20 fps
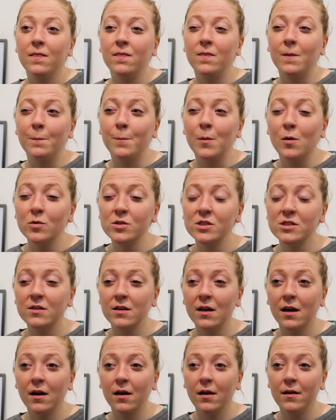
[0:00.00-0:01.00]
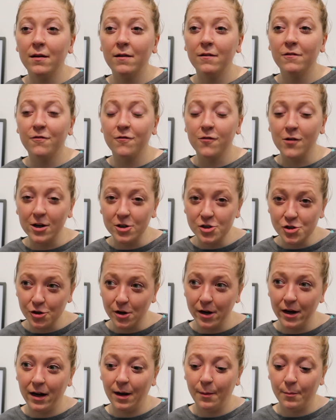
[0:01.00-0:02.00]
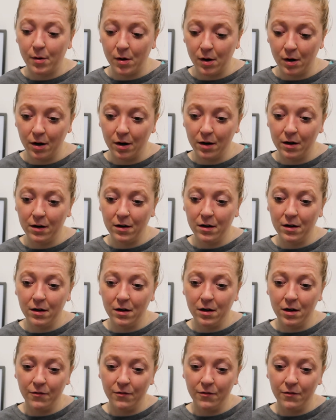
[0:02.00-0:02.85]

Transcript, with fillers: The most frustrating part